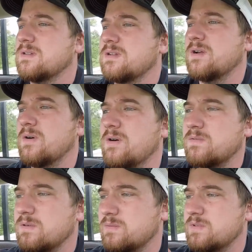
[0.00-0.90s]
go
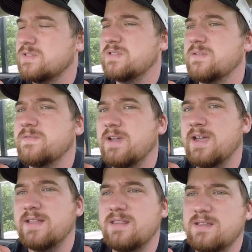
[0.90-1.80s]
over was the
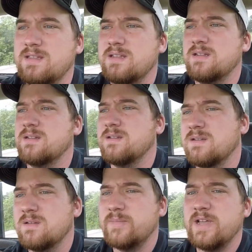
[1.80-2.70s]
fact that
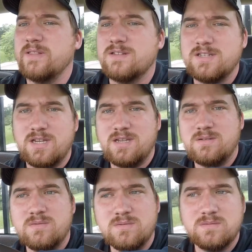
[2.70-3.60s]
about the
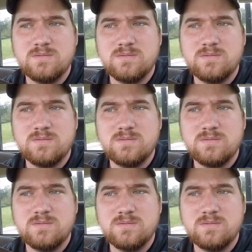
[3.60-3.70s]
channel.